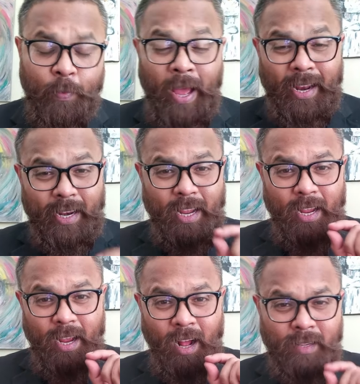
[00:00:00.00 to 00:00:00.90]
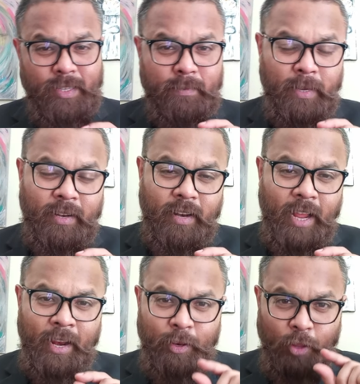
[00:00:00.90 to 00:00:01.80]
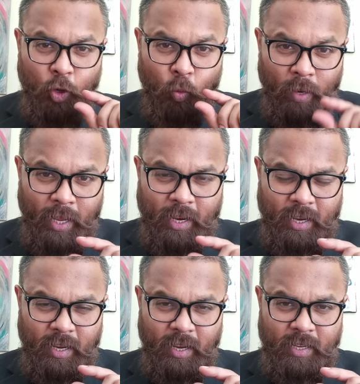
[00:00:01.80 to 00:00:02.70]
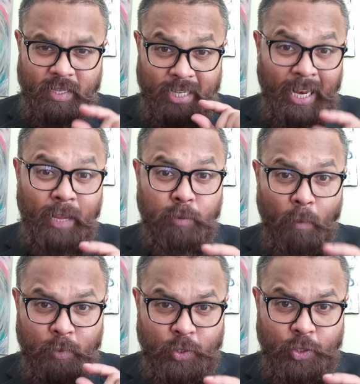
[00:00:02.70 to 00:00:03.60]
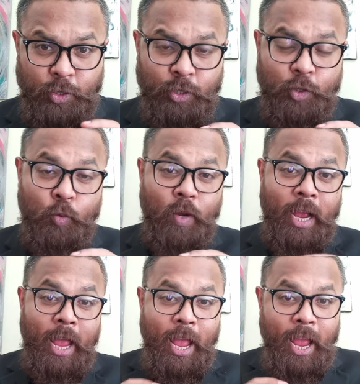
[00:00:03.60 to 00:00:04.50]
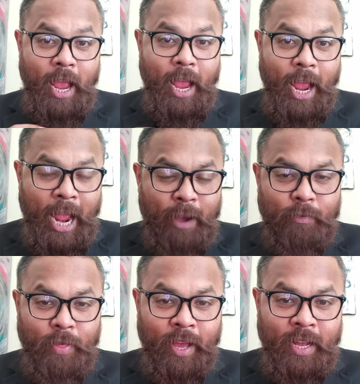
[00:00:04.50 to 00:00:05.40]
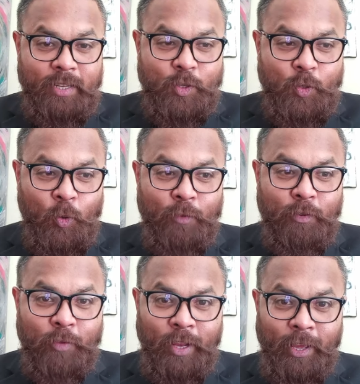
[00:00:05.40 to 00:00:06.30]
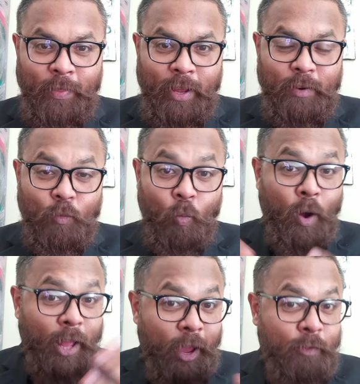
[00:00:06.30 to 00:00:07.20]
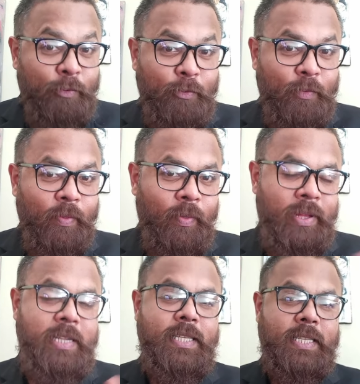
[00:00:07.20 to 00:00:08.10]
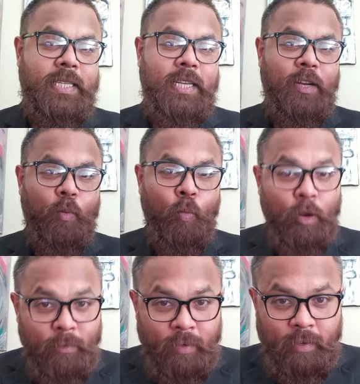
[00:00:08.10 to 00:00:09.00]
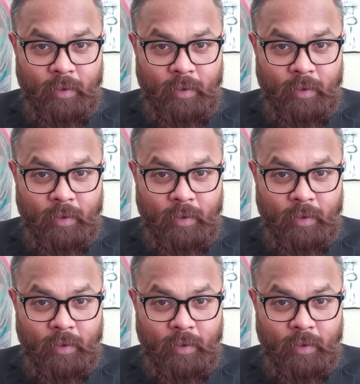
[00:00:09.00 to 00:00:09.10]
That ultimate and the unique selling proposition to have that sort of a feeling that what if this would